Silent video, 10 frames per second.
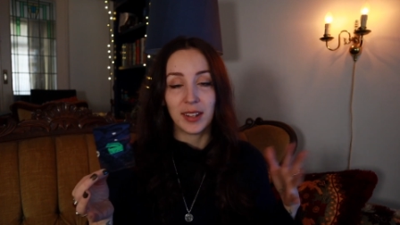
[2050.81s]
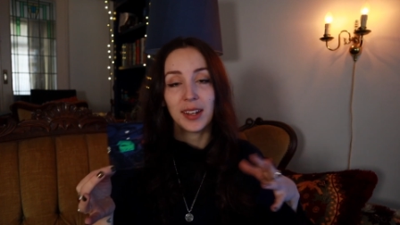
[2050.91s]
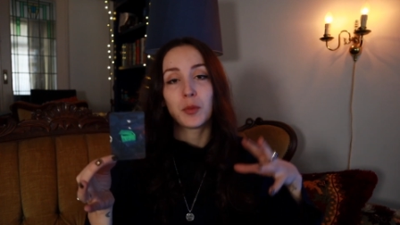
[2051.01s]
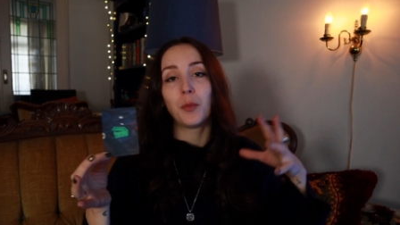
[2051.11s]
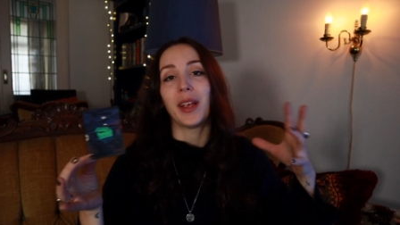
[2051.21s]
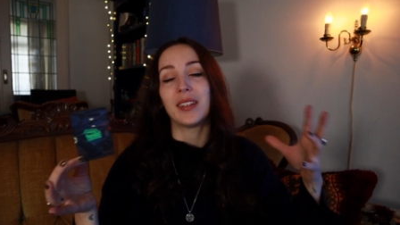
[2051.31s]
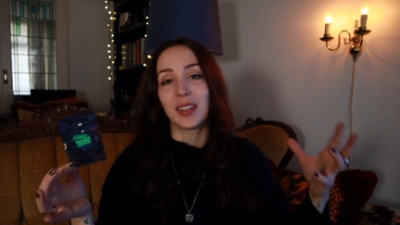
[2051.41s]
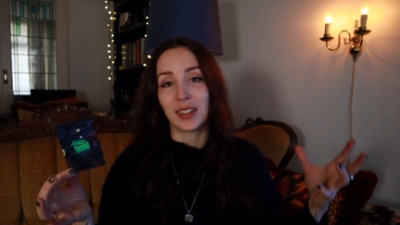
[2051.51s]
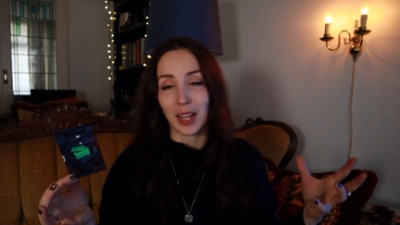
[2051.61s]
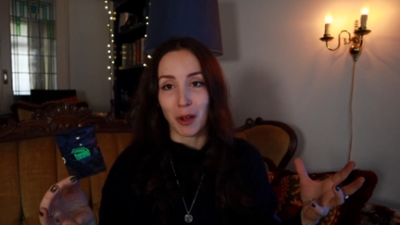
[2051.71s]
That's
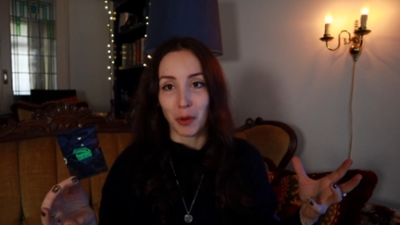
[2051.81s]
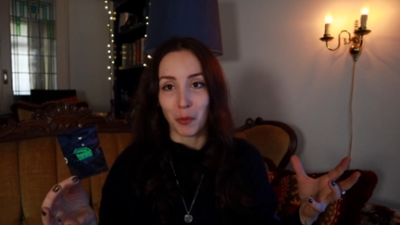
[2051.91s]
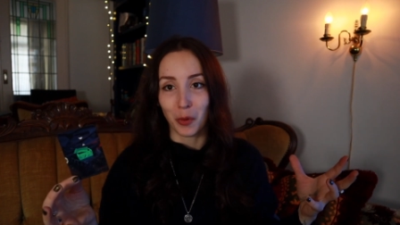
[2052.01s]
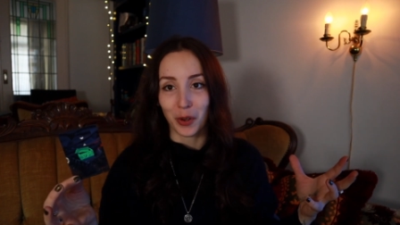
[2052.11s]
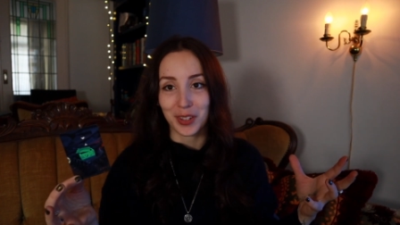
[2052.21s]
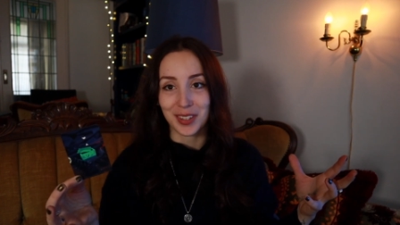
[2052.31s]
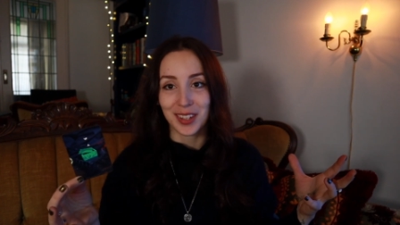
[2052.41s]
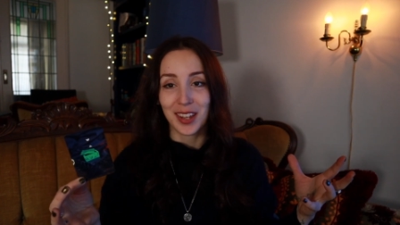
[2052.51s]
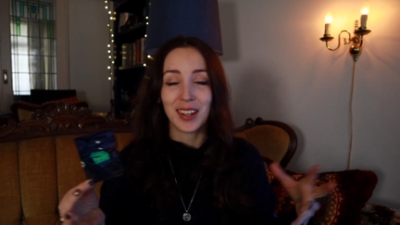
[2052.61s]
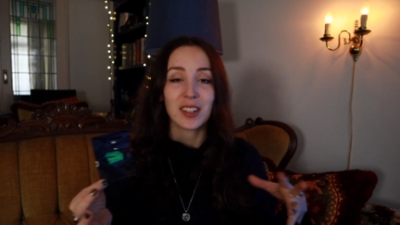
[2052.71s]
basically how it works.
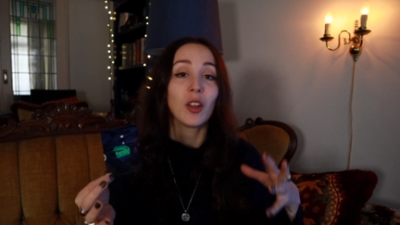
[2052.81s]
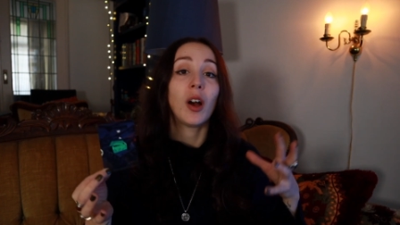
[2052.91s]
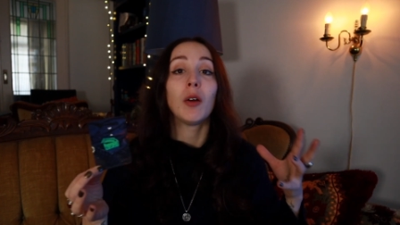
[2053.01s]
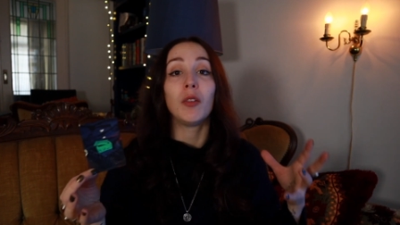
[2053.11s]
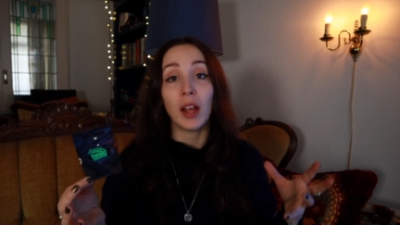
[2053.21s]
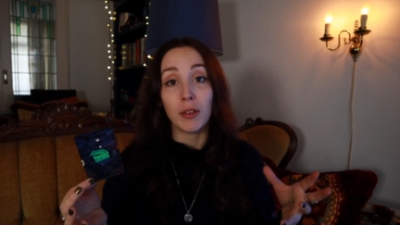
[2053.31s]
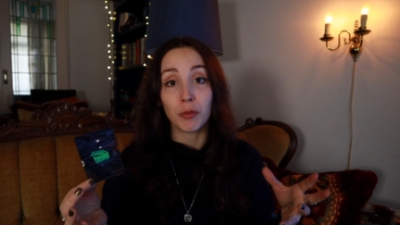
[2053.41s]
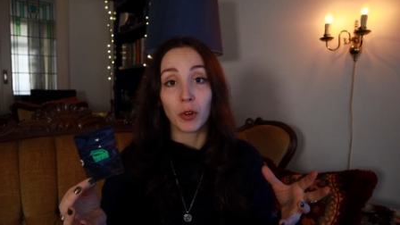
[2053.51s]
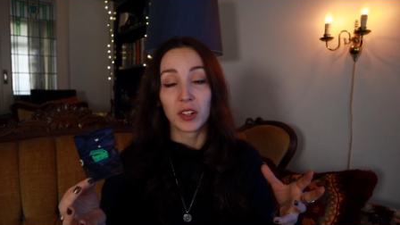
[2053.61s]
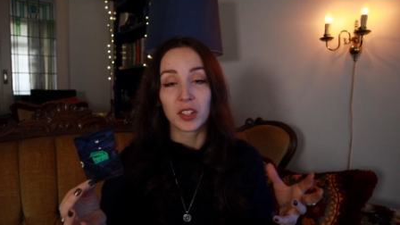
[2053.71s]
That's not how
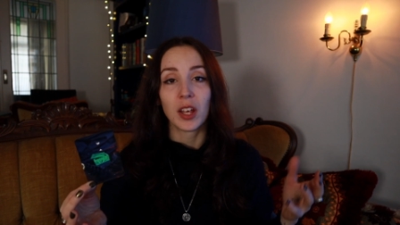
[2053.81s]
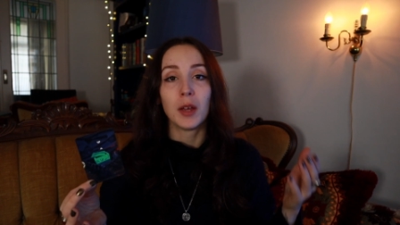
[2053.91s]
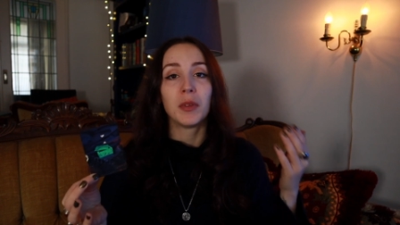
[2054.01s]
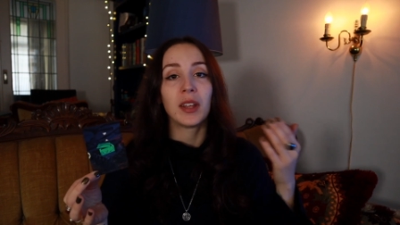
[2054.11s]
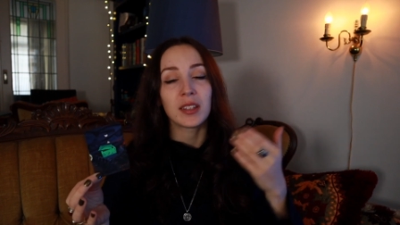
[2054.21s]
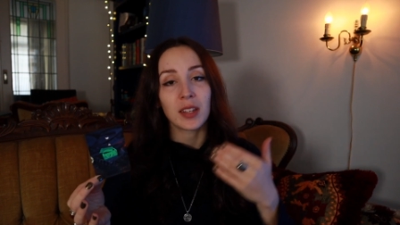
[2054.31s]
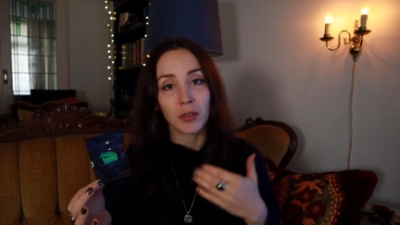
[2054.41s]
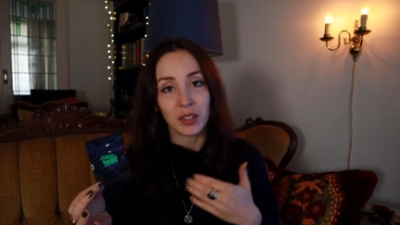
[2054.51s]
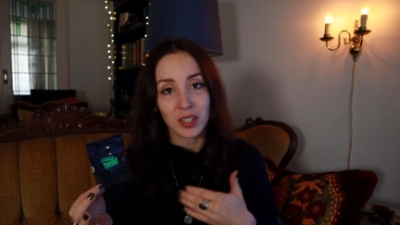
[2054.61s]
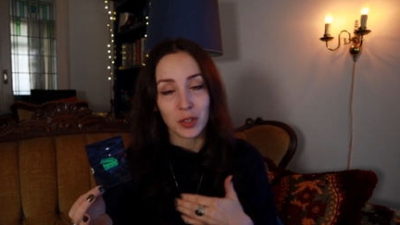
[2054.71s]
life works, but that's
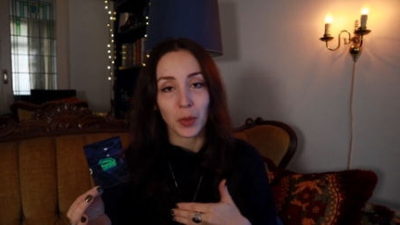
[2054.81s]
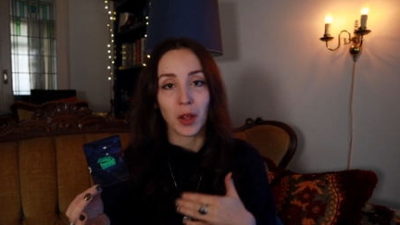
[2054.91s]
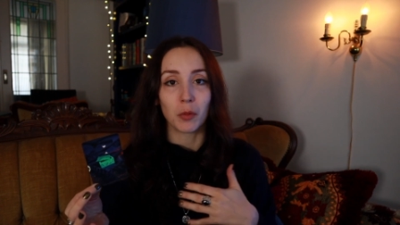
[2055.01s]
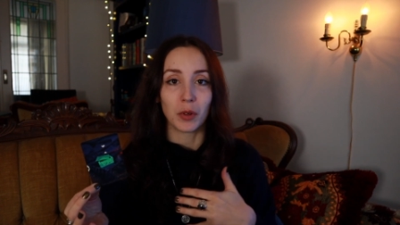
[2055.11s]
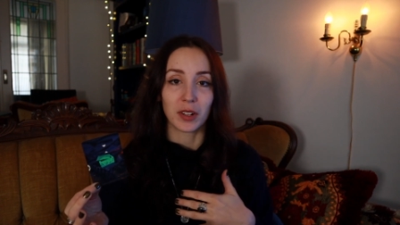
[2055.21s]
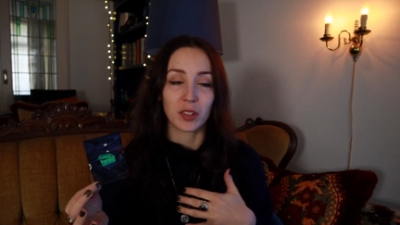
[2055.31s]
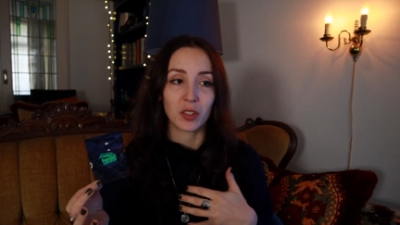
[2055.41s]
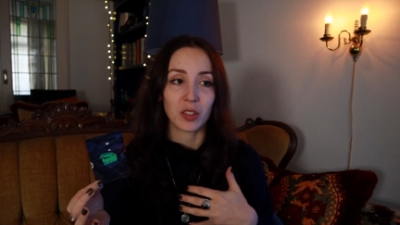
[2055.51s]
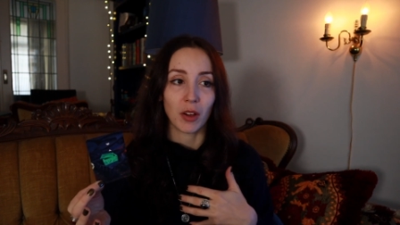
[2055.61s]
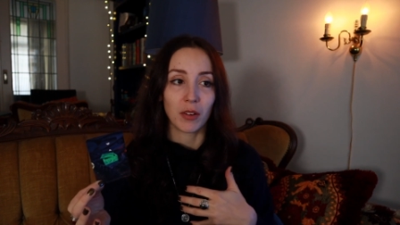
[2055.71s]
how this spell works.
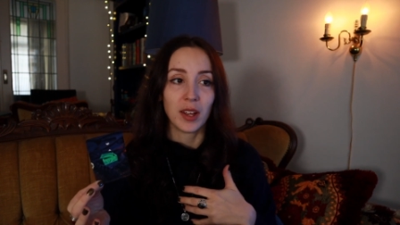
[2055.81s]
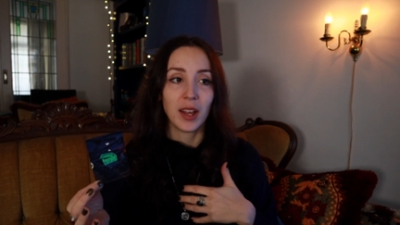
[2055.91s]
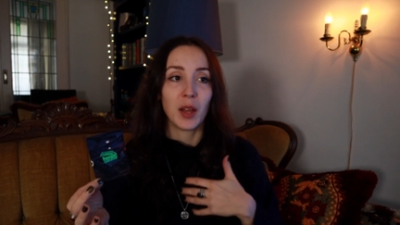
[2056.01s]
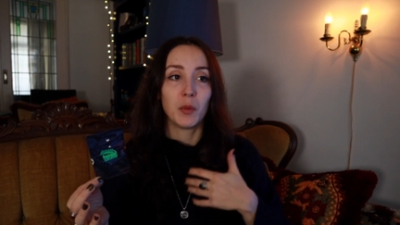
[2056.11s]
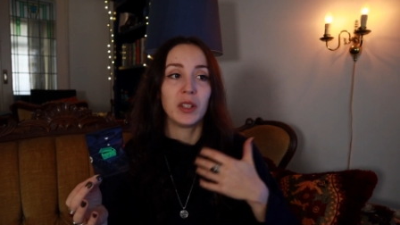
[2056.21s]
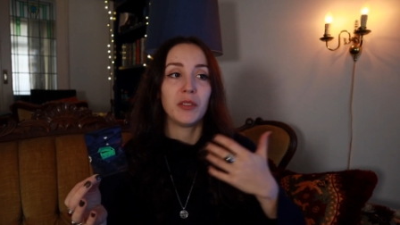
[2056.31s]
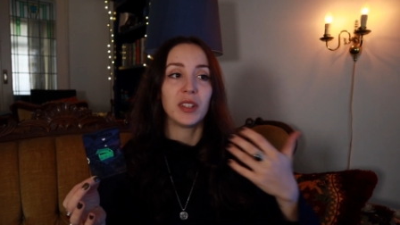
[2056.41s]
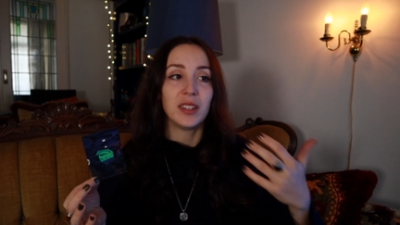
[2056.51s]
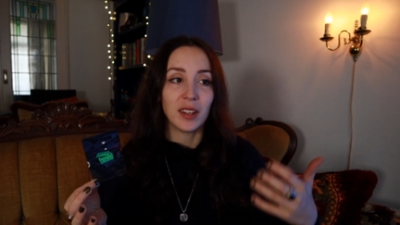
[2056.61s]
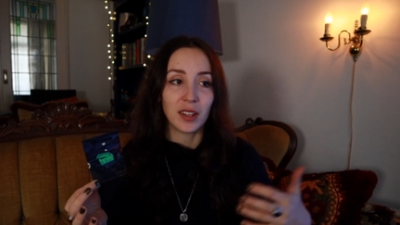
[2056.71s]
So I believe
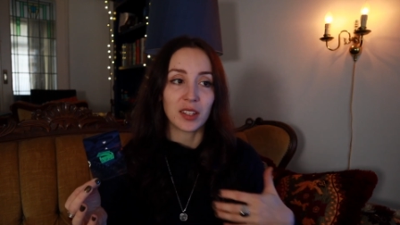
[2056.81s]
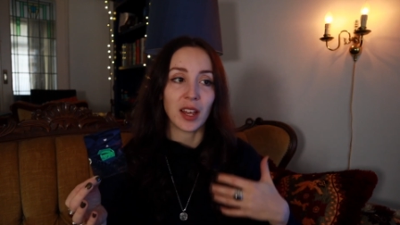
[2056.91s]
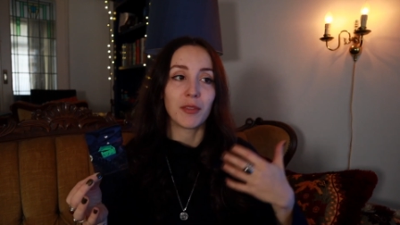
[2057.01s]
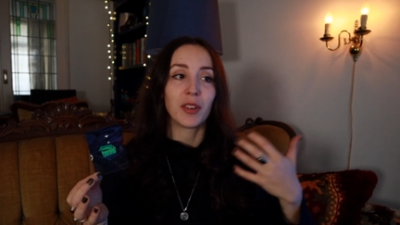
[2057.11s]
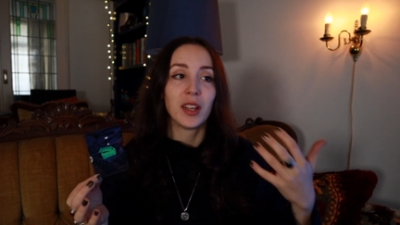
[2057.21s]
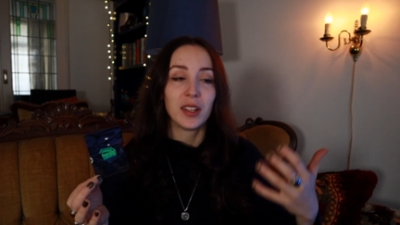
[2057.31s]
it does have